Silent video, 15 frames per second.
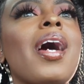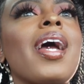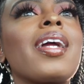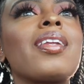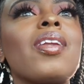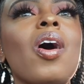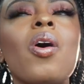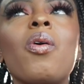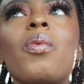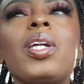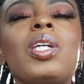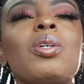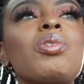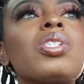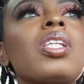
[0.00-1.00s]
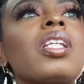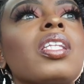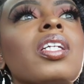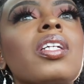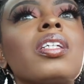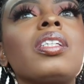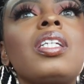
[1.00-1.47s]
like, no, we used to
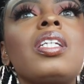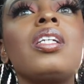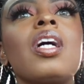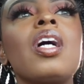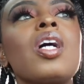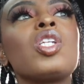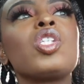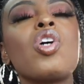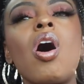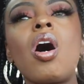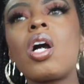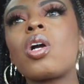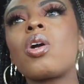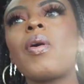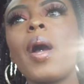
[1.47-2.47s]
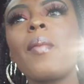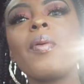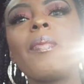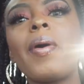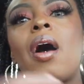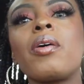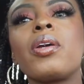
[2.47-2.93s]
literally talk crap
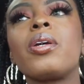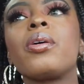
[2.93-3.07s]
about